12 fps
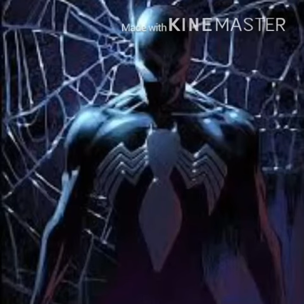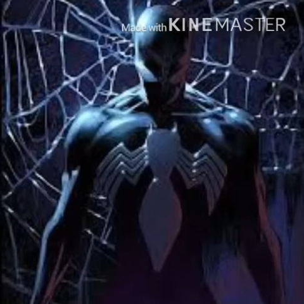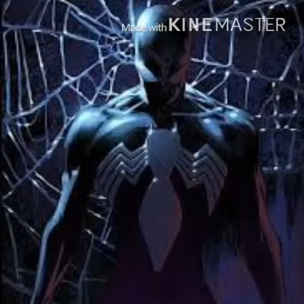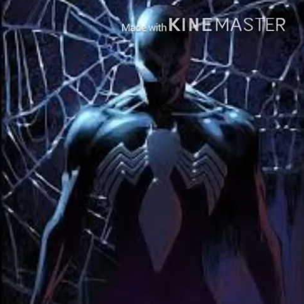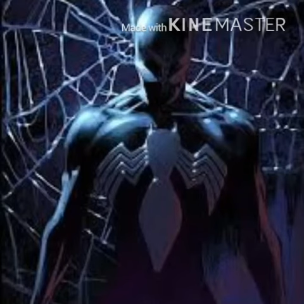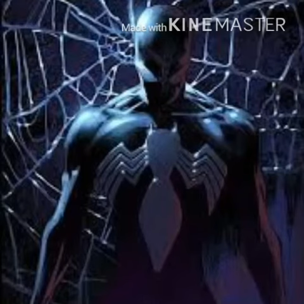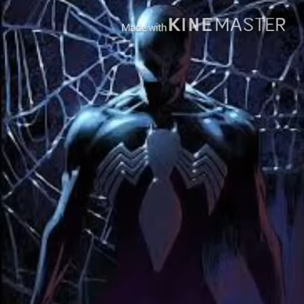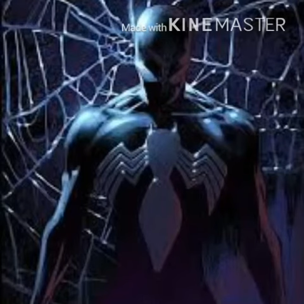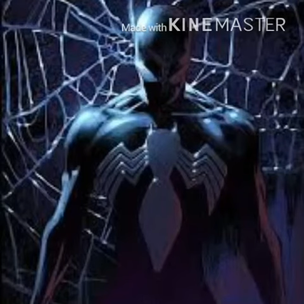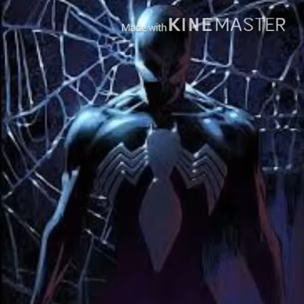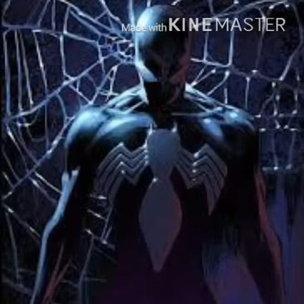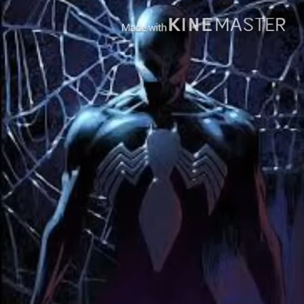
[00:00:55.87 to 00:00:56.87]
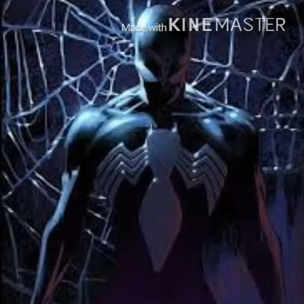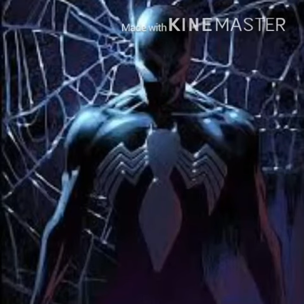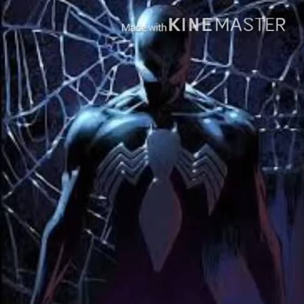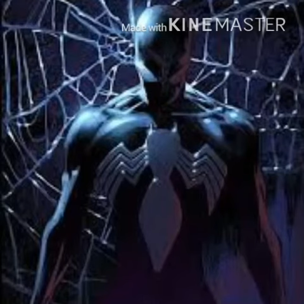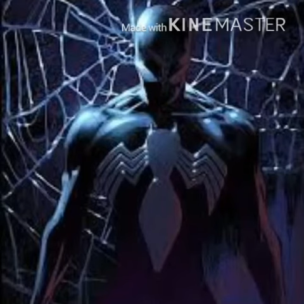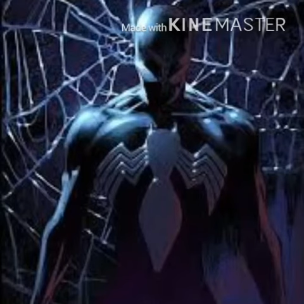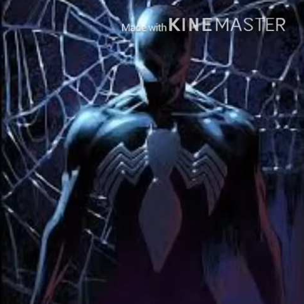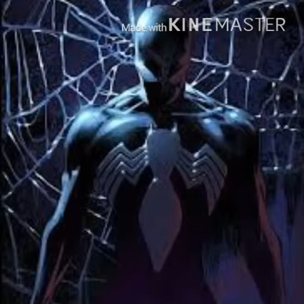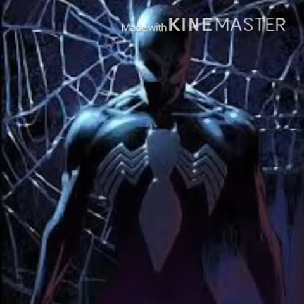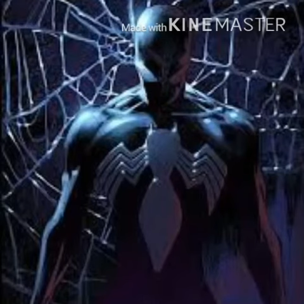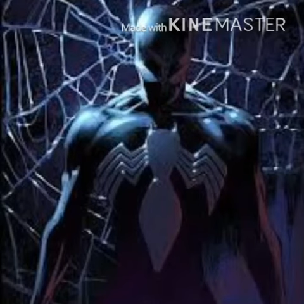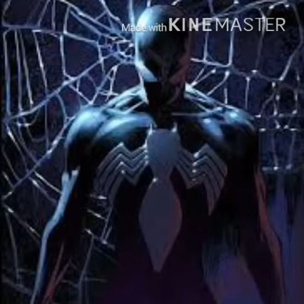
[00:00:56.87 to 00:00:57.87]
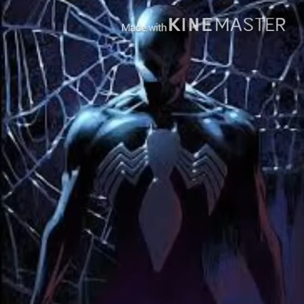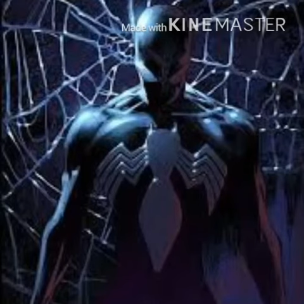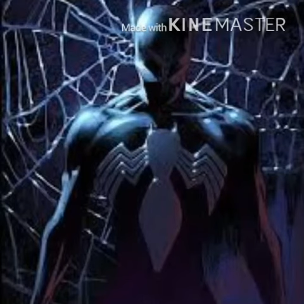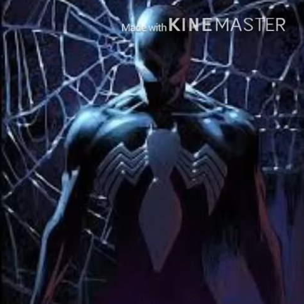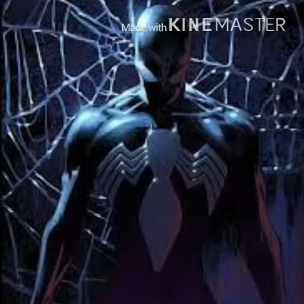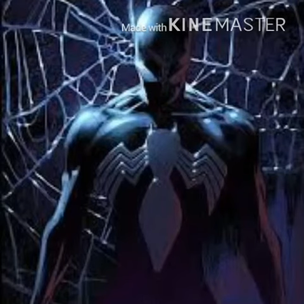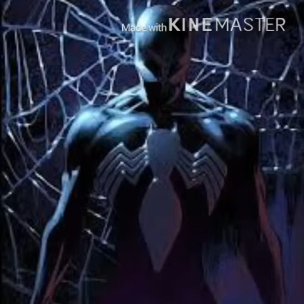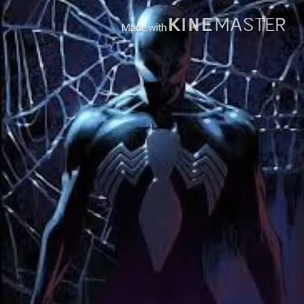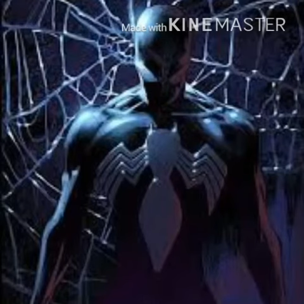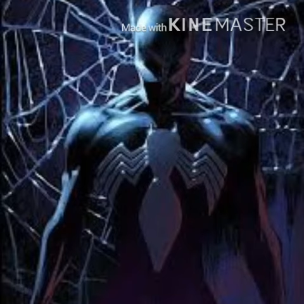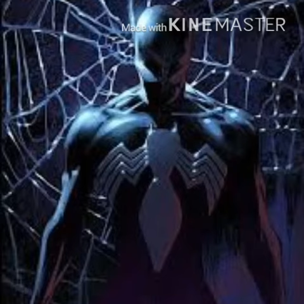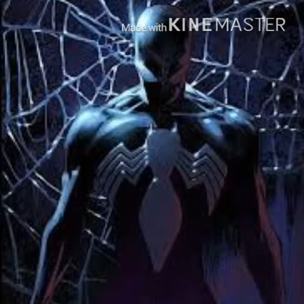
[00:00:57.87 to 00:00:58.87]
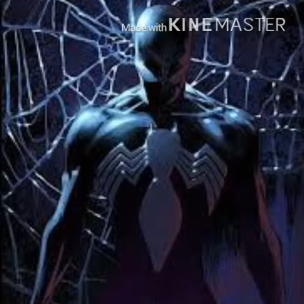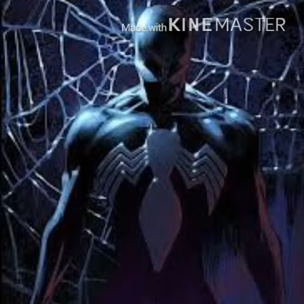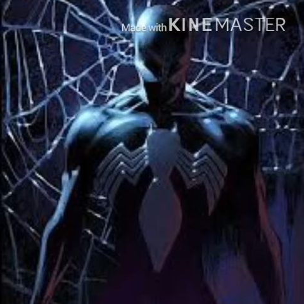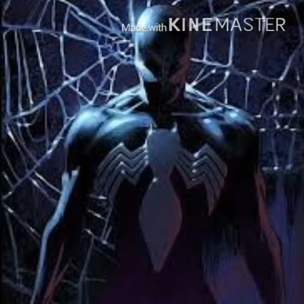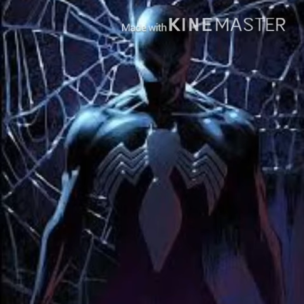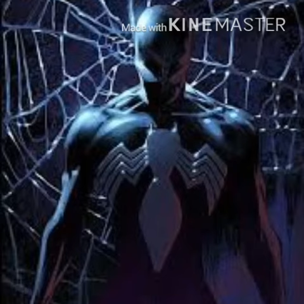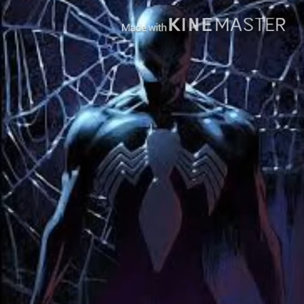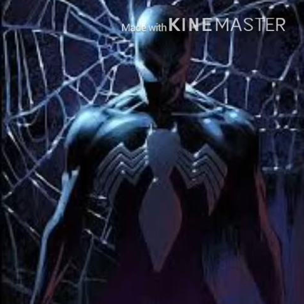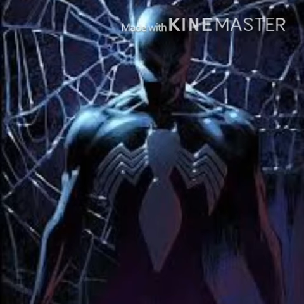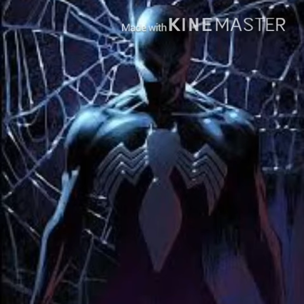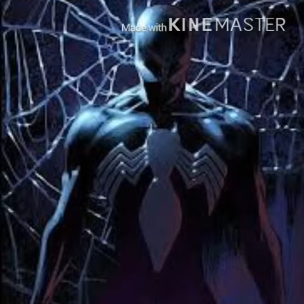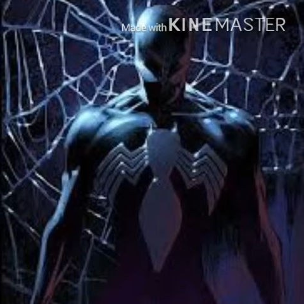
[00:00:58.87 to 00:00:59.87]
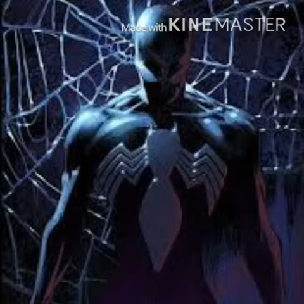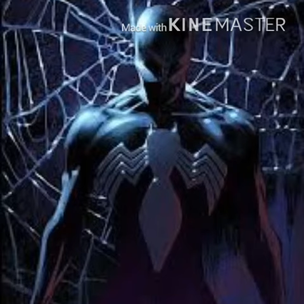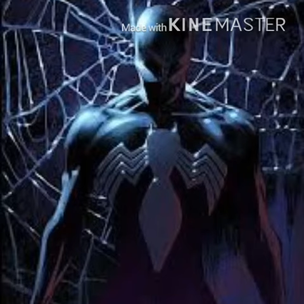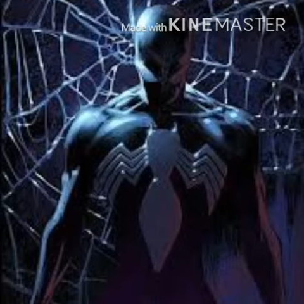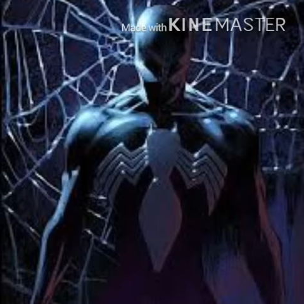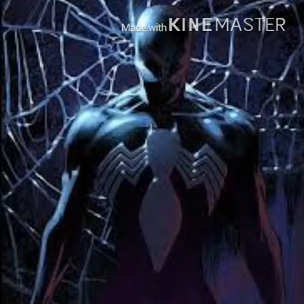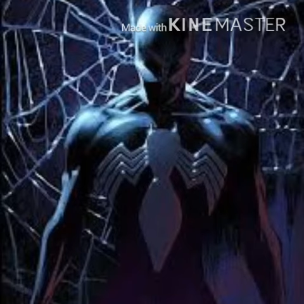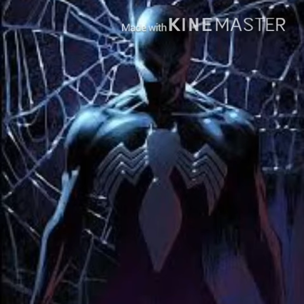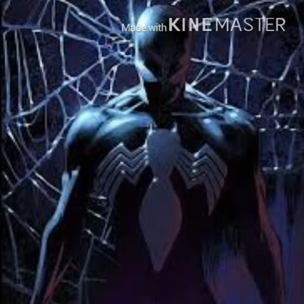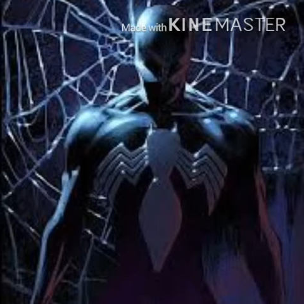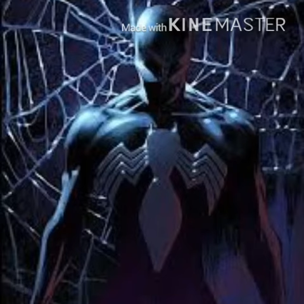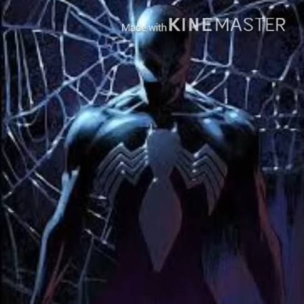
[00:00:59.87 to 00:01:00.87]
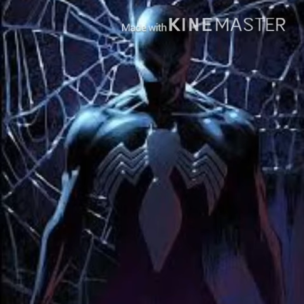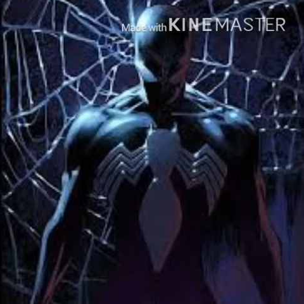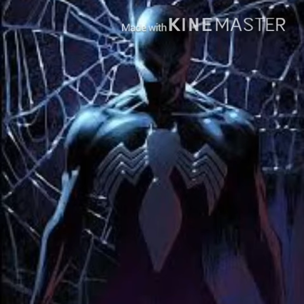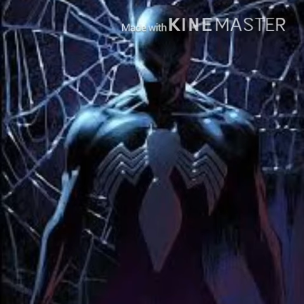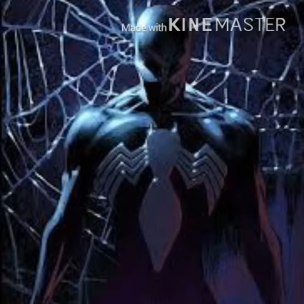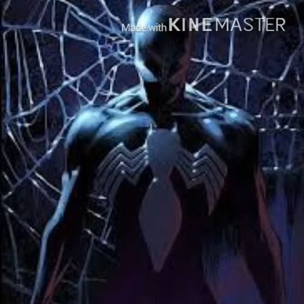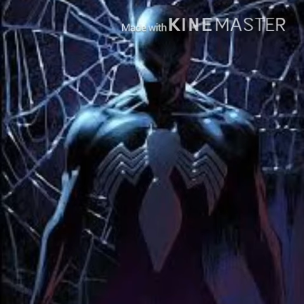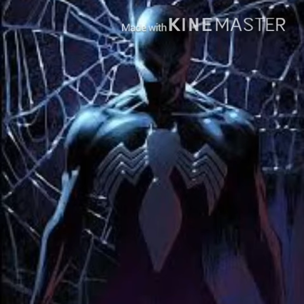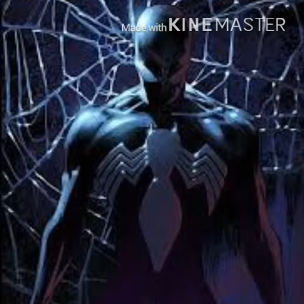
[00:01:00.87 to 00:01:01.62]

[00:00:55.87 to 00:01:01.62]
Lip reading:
(no speaker visible)